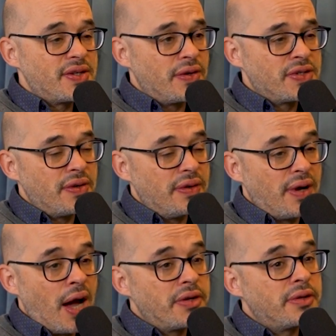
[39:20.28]

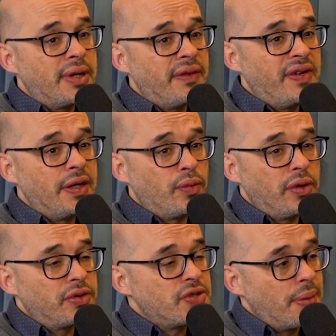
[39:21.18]
so how to create a vegan
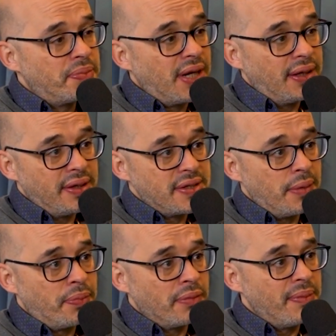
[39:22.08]
world, the subtitle is
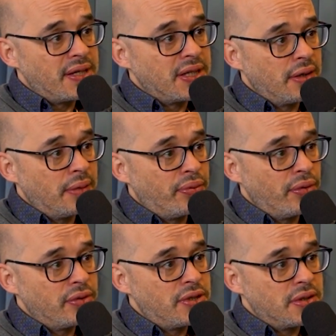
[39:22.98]
a pragmatic
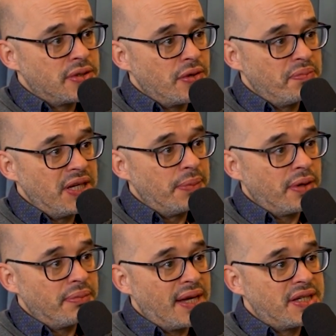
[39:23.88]
approach. So being
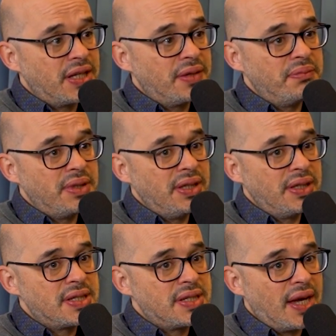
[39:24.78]
pragmatic
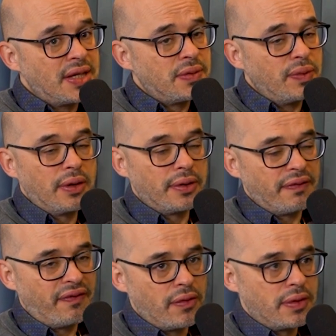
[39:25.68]
means that we're going
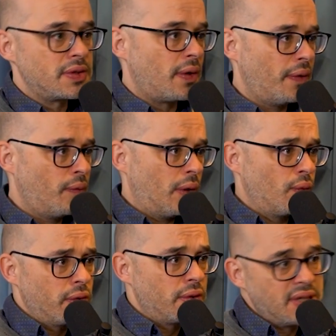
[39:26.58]
to focus on what
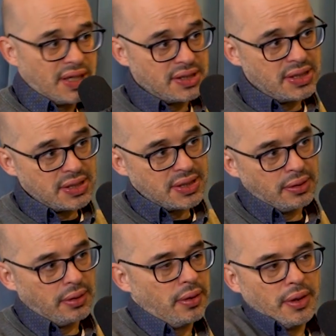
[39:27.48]
works. And I see
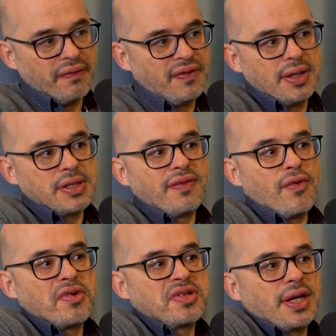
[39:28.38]
still a lot of vegans
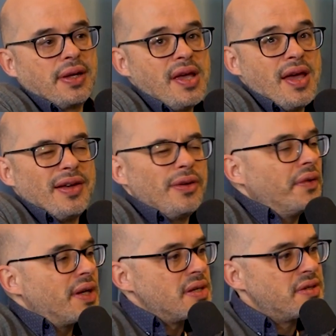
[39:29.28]
focusing
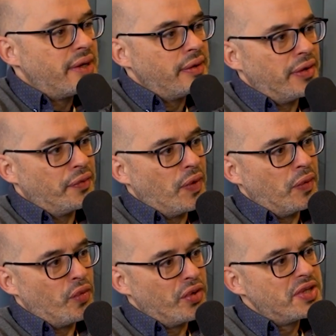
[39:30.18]
not necessarily on
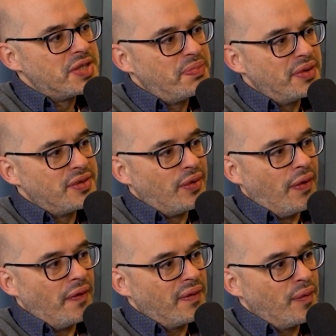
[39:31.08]
what works, but
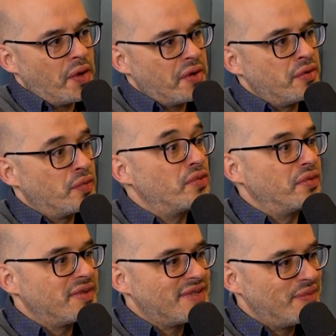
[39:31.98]
on what are the
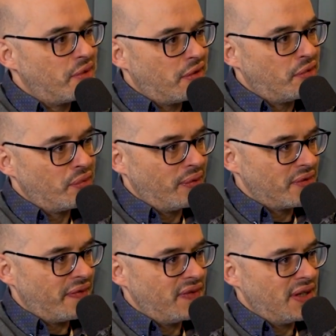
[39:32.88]
rules. What are the
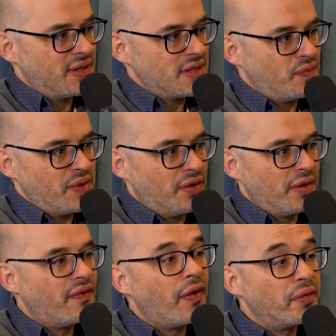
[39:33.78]
rules of veganism? We're
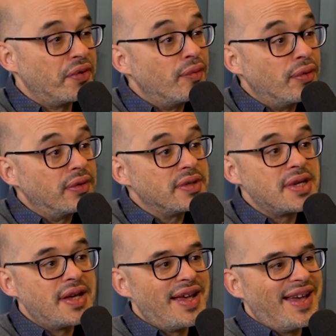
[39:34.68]
going to follow the
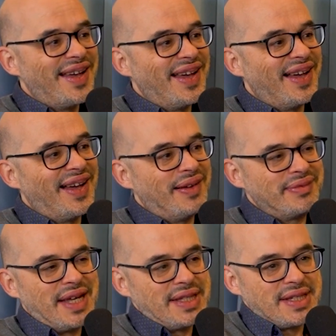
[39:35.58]
rules.
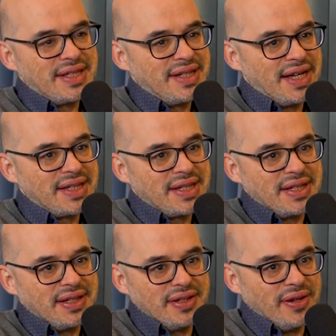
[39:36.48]

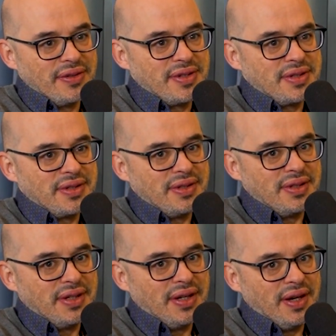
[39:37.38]
That's not
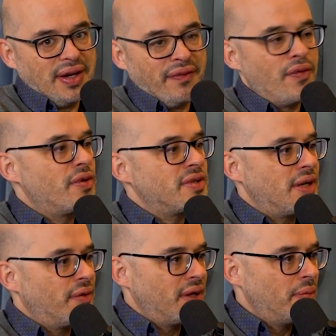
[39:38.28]

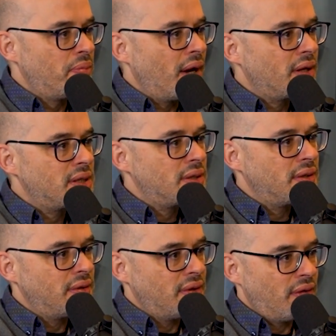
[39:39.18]
focusing on impact.
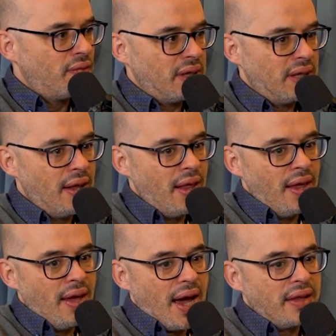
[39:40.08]

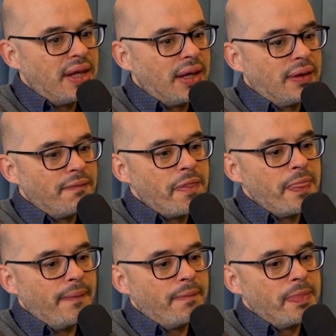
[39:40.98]
I think
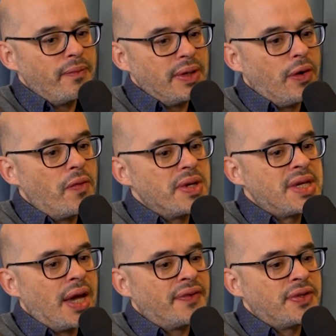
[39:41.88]
we
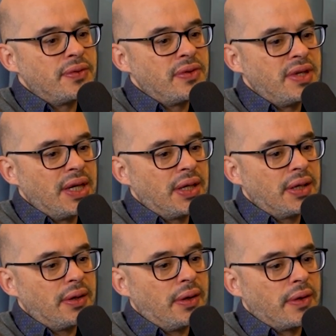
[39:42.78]
always have to
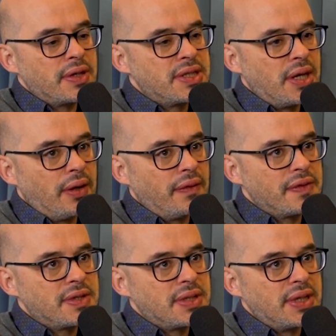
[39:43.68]
think
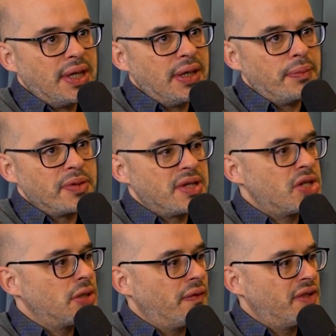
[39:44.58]
ourselves in the
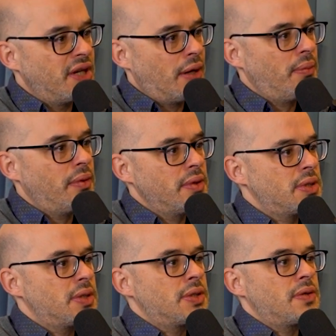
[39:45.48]
position of the
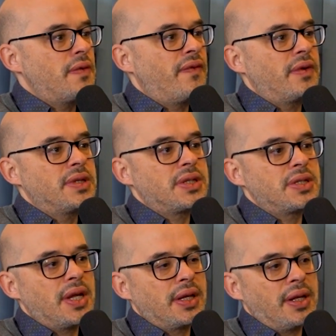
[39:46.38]
animals. So, for
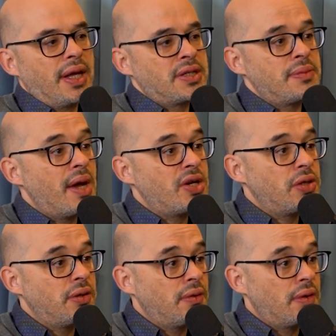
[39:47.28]
instance, like let's
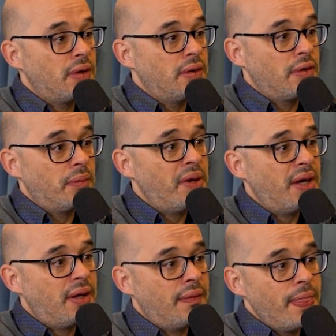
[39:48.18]
imagine you're a
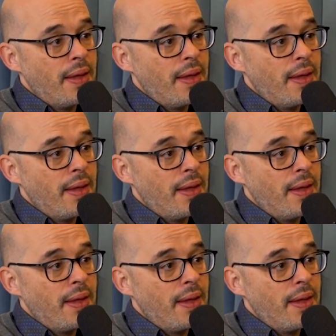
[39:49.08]
pig,